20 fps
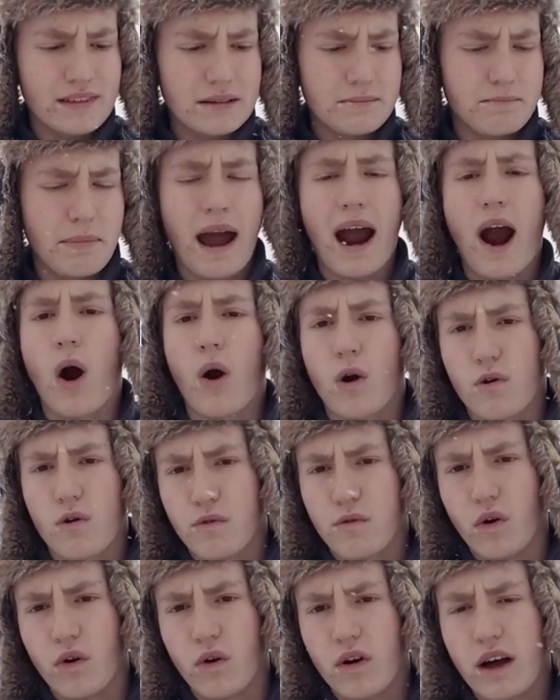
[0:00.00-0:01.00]

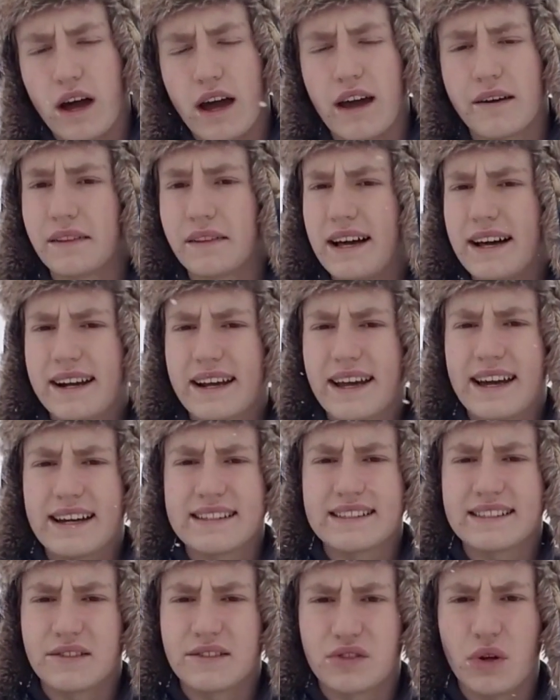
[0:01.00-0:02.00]
powerful. I have a lot of
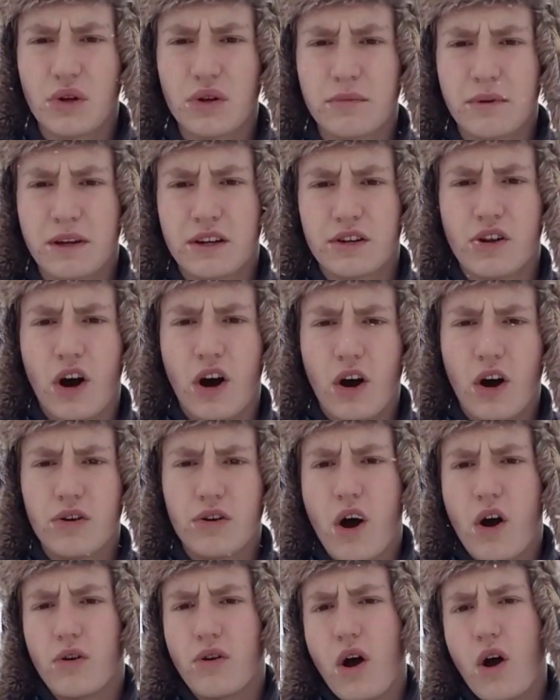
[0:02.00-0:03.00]
guys that have told me, no,
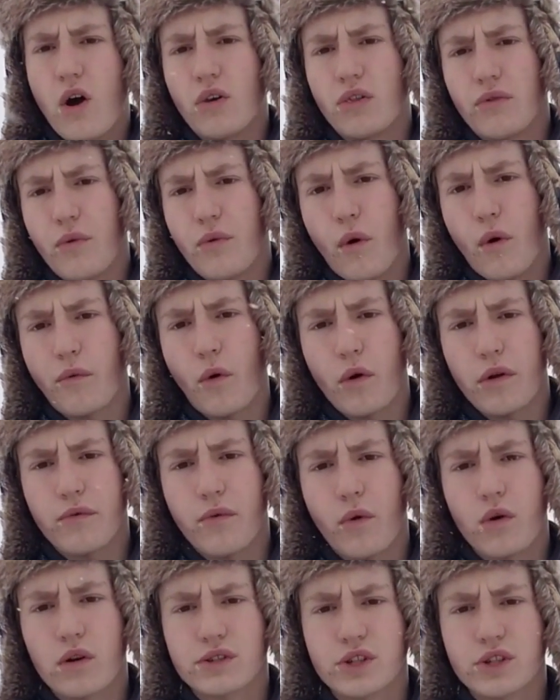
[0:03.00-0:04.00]
the
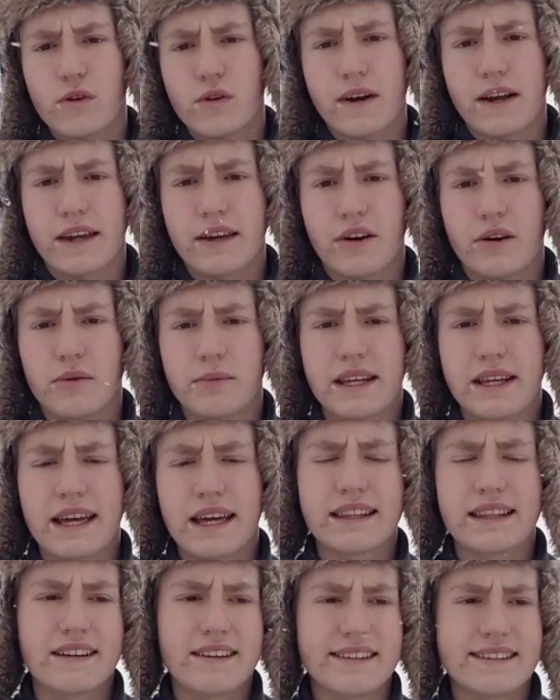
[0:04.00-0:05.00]
444 is overkill, but
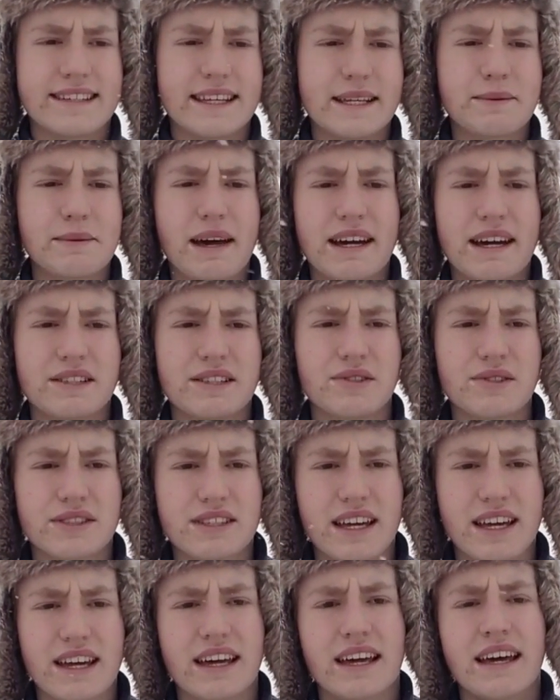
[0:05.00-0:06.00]
yet they're the same guys who
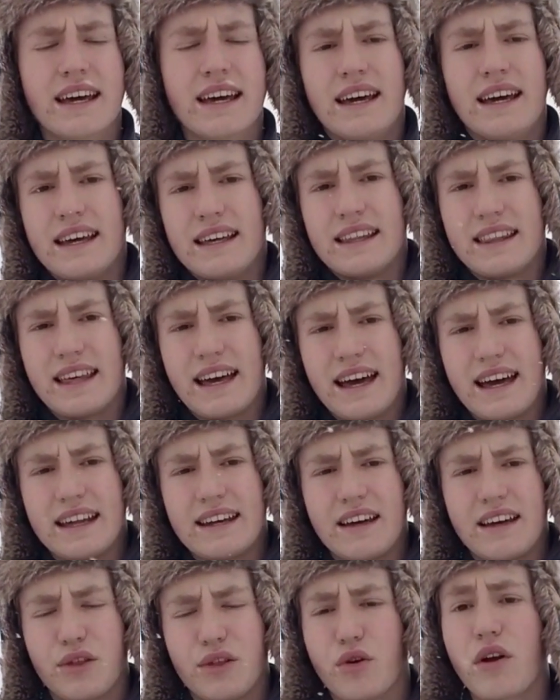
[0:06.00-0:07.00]
say that
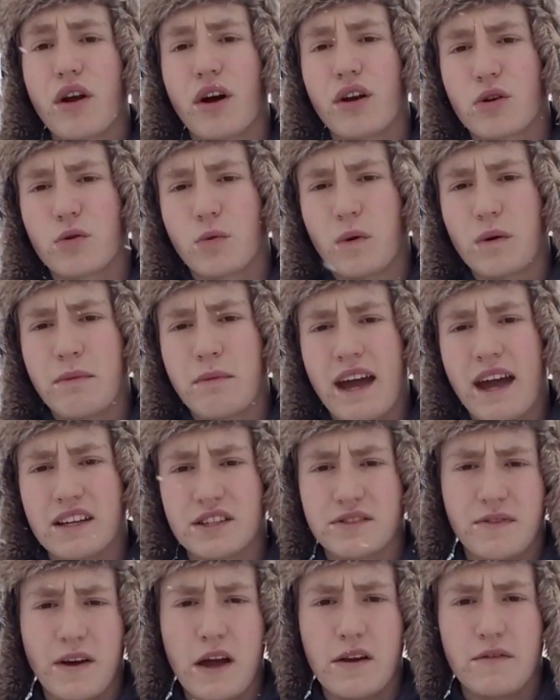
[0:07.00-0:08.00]
a 300 Win Mag
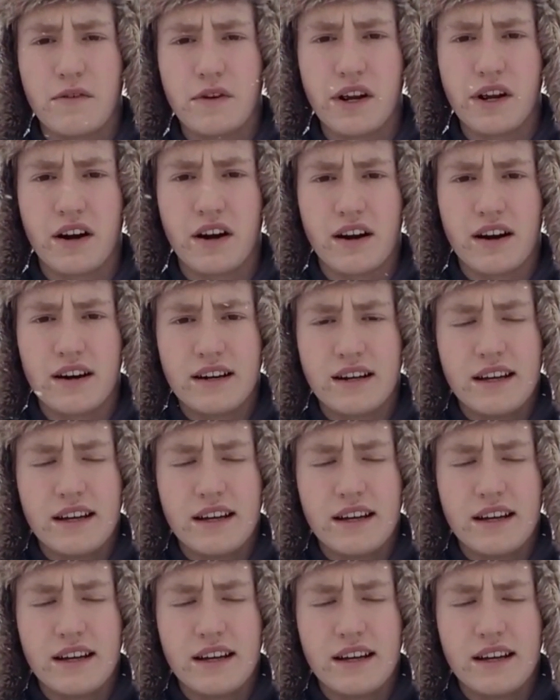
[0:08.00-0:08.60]
is fine for deer.